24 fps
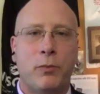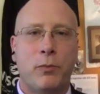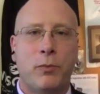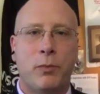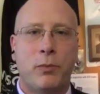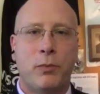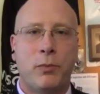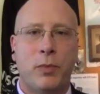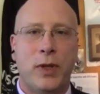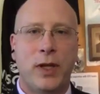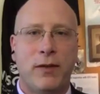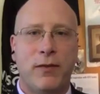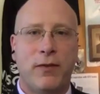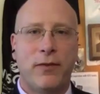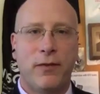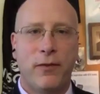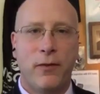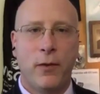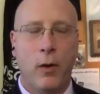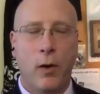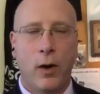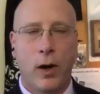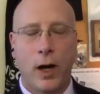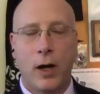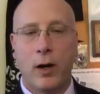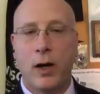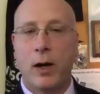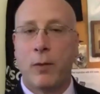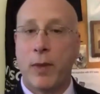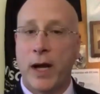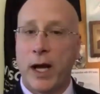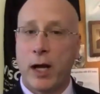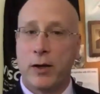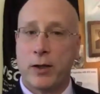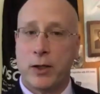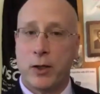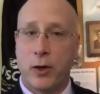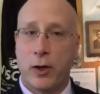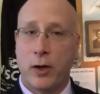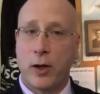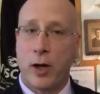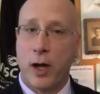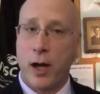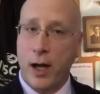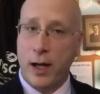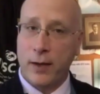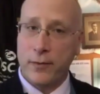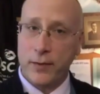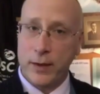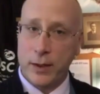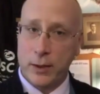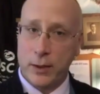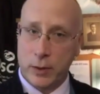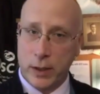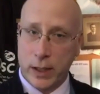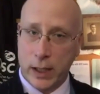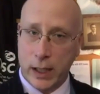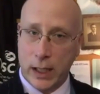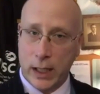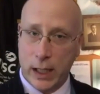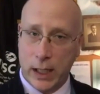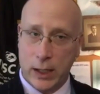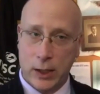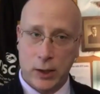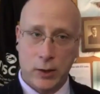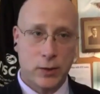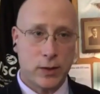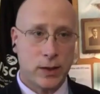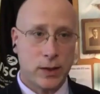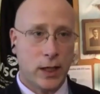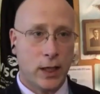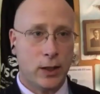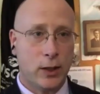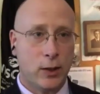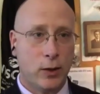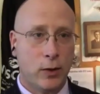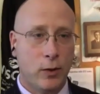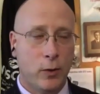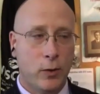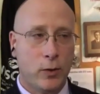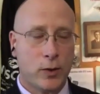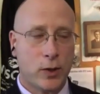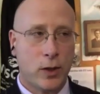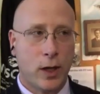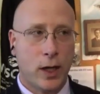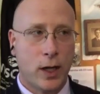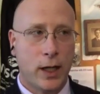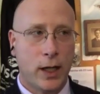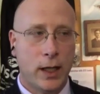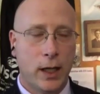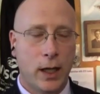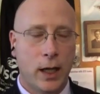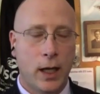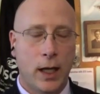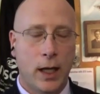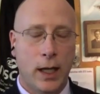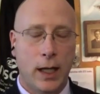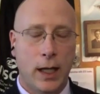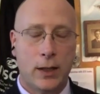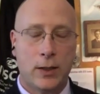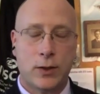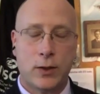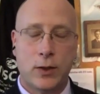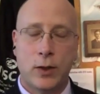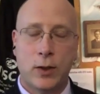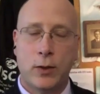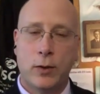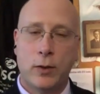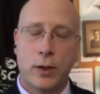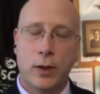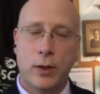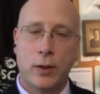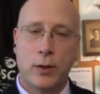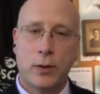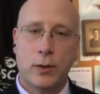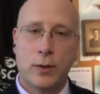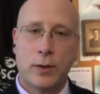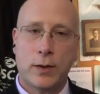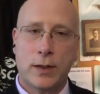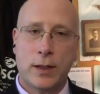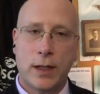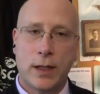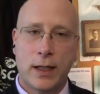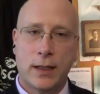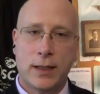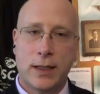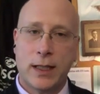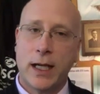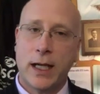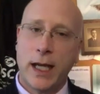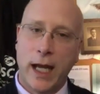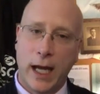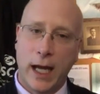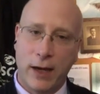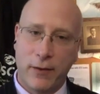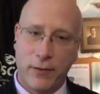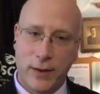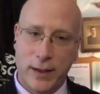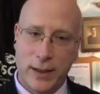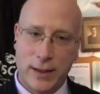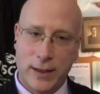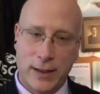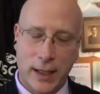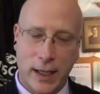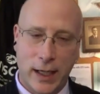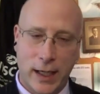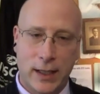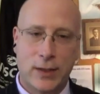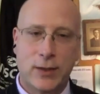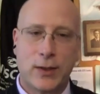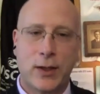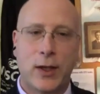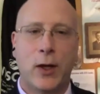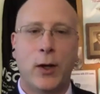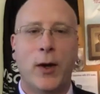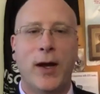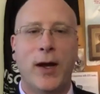before about your coffee drinking, and you said you were trying to use uh, decaf these days. So